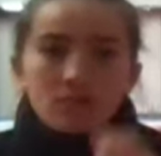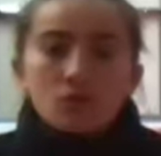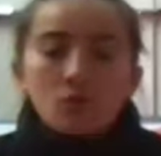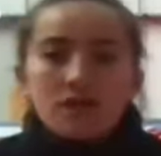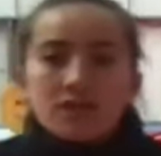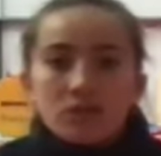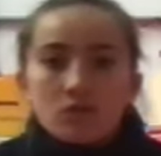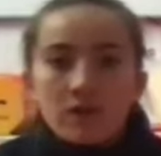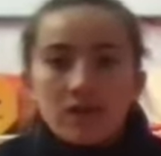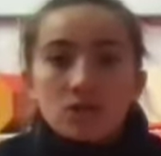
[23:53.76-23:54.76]
squeezing
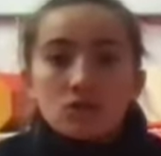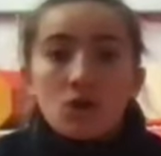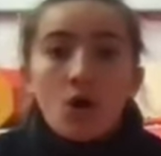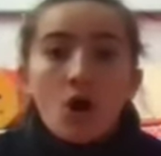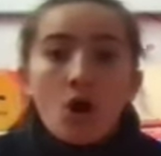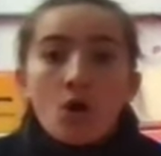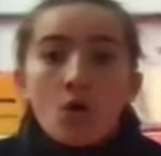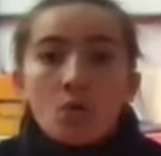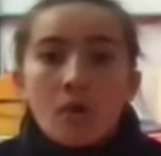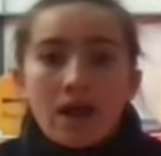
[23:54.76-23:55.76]
your ears the
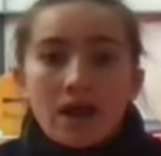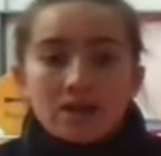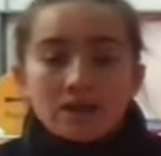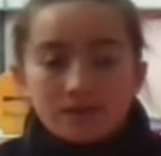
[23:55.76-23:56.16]
whole way.